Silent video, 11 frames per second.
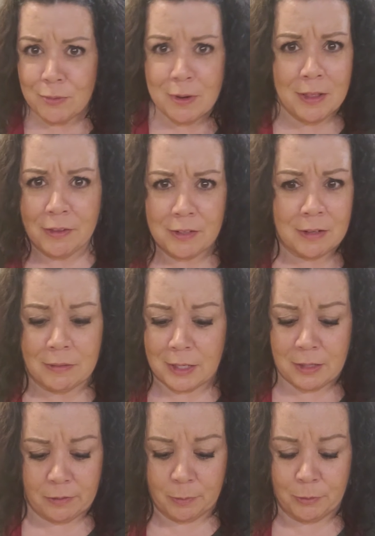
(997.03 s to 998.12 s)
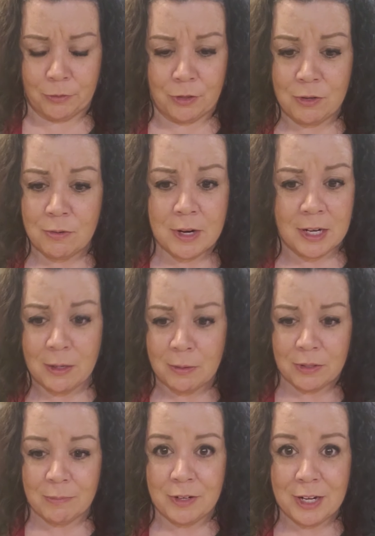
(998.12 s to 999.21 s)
do all the stuff that you're supposed to do on a YouTube